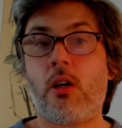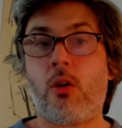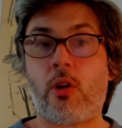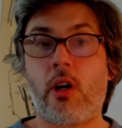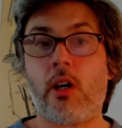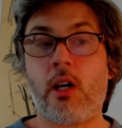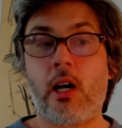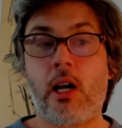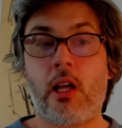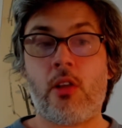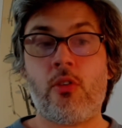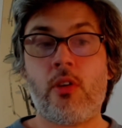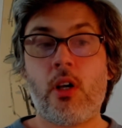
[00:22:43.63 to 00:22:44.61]
Okay,
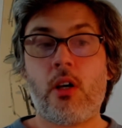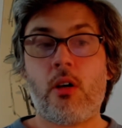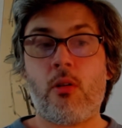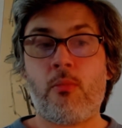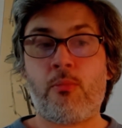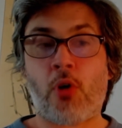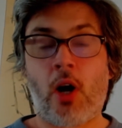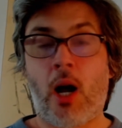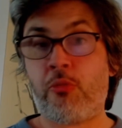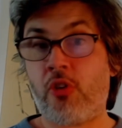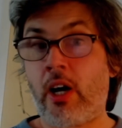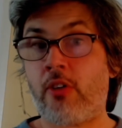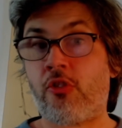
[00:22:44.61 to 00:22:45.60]
and
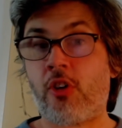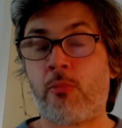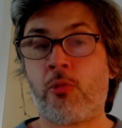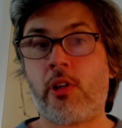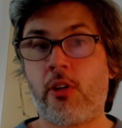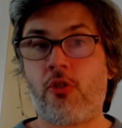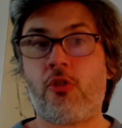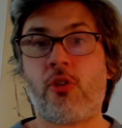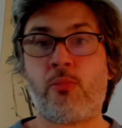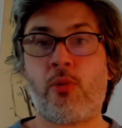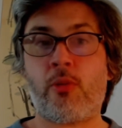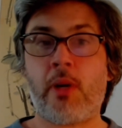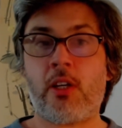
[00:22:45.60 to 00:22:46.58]
perhaps it has some
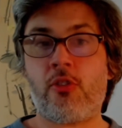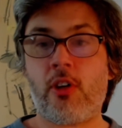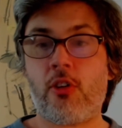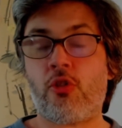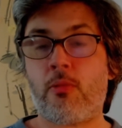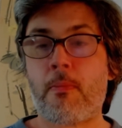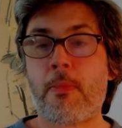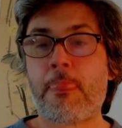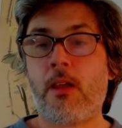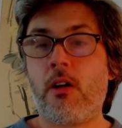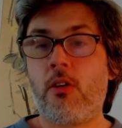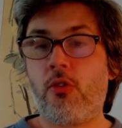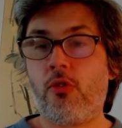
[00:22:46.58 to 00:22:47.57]
relationship with meditation.
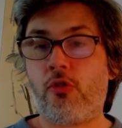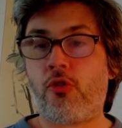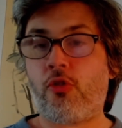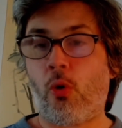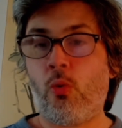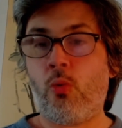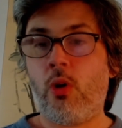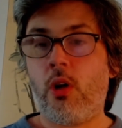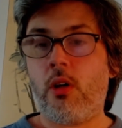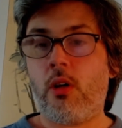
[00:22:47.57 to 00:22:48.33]
So